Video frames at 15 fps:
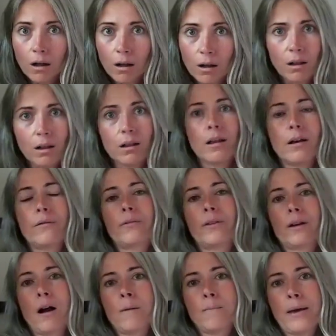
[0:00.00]

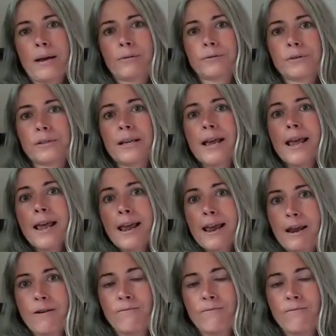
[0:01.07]
all of the compounds